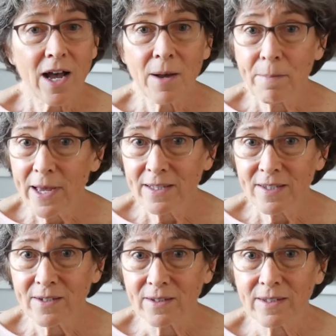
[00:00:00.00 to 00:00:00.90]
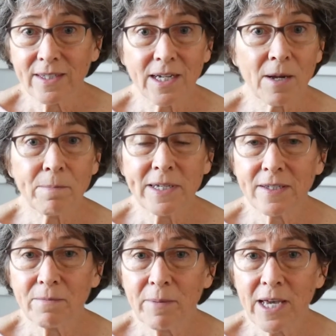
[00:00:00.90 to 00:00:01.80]
A pencil, a
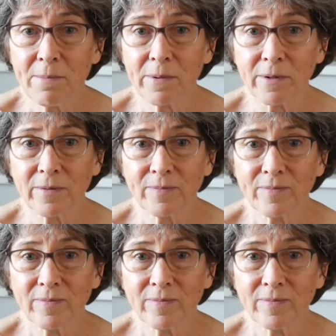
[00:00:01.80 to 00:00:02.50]
piece of paper